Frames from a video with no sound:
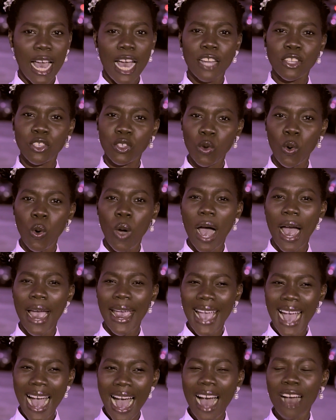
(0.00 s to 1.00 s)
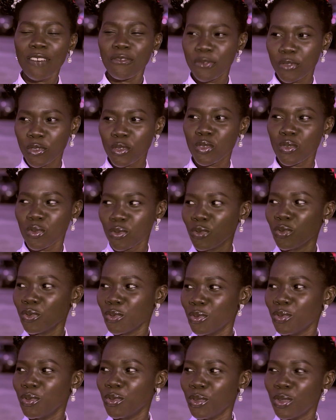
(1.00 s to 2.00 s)
And so I have to,
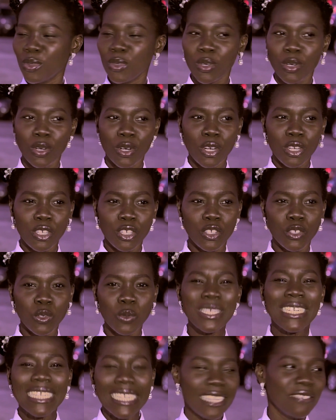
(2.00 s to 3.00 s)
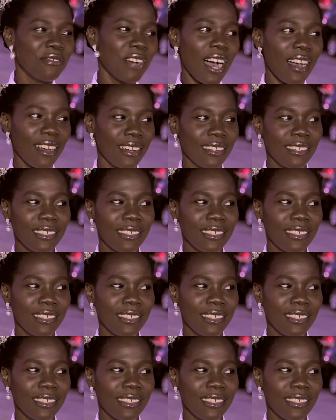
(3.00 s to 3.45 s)
you know, deliver.